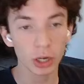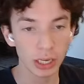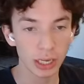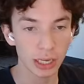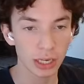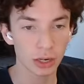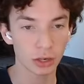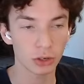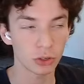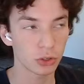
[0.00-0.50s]

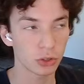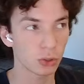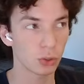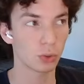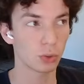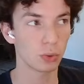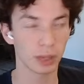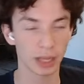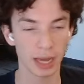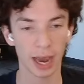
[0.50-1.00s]
into
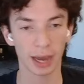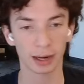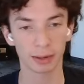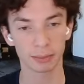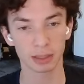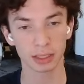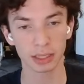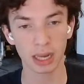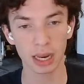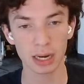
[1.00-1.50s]
the atom
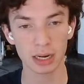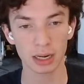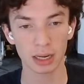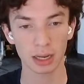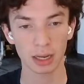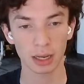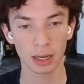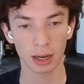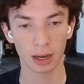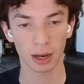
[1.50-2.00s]
state
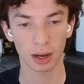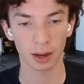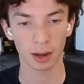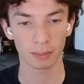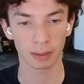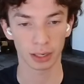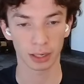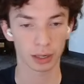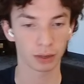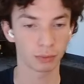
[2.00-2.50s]

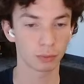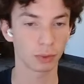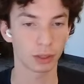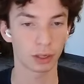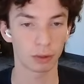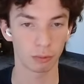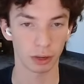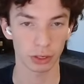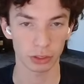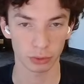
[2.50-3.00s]
and kind of read
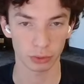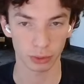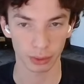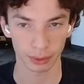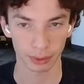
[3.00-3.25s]
and write to it.